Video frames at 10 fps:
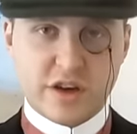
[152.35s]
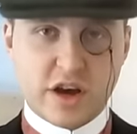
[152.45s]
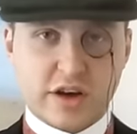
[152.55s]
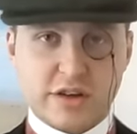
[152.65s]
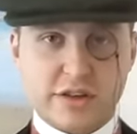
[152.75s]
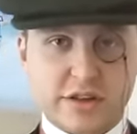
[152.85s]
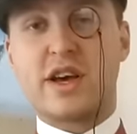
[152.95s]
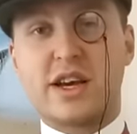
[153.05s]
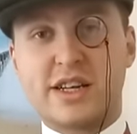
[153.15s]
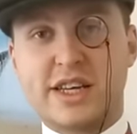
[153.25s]
actually
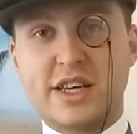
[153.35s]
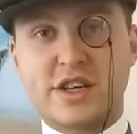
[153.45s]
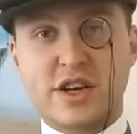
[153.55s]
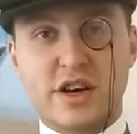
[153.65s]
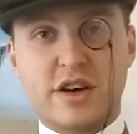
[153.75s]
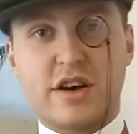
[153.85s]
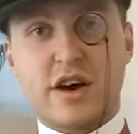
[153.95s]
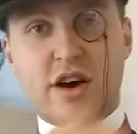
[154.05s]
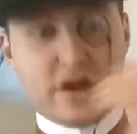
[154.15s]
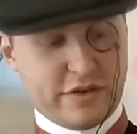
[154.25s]
dug up one of
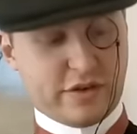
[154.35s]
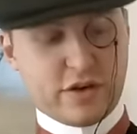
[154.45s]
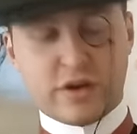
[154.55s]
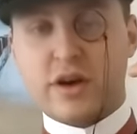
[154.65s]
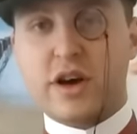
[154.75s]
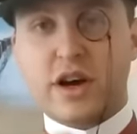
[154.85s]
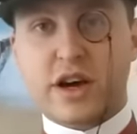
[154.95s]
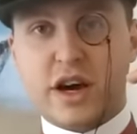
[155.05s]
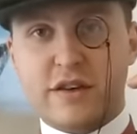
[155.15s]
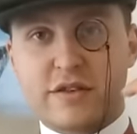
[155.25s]
those combinations,
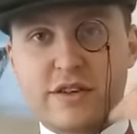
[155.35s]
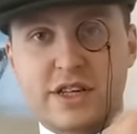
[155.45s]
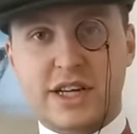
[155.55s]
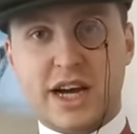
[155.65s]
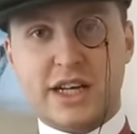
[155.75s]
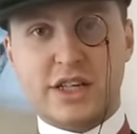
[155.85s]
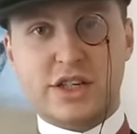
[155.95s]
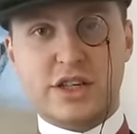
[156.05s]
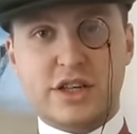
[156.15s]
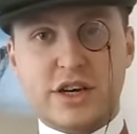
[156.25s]
and it's
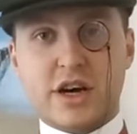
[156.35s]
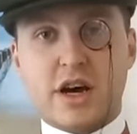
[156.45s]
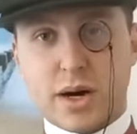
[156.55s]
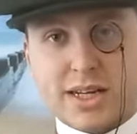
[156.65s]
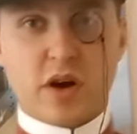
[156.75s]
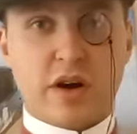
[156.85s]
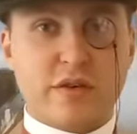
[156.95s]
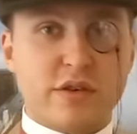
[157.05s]
surprising to see that